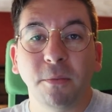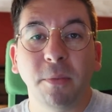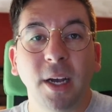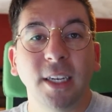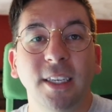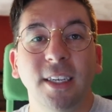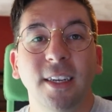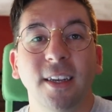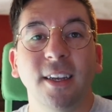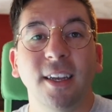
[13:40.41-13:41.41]
but
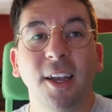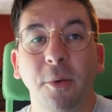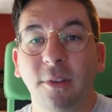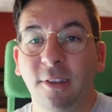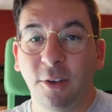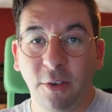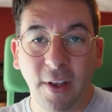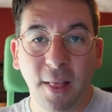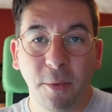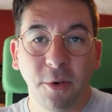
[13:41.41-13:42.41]
it was still
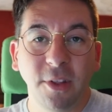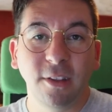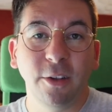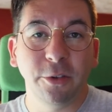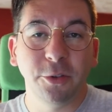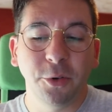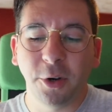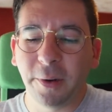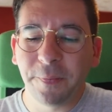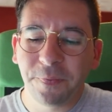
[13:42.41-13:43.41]
available in this little
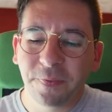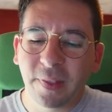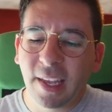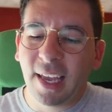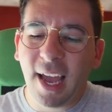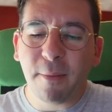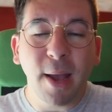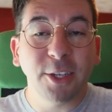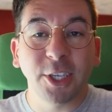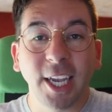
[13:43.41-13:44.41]
store at
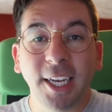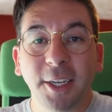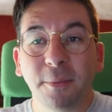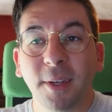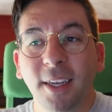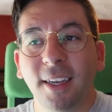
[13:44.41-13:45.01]
Magic Kingdom.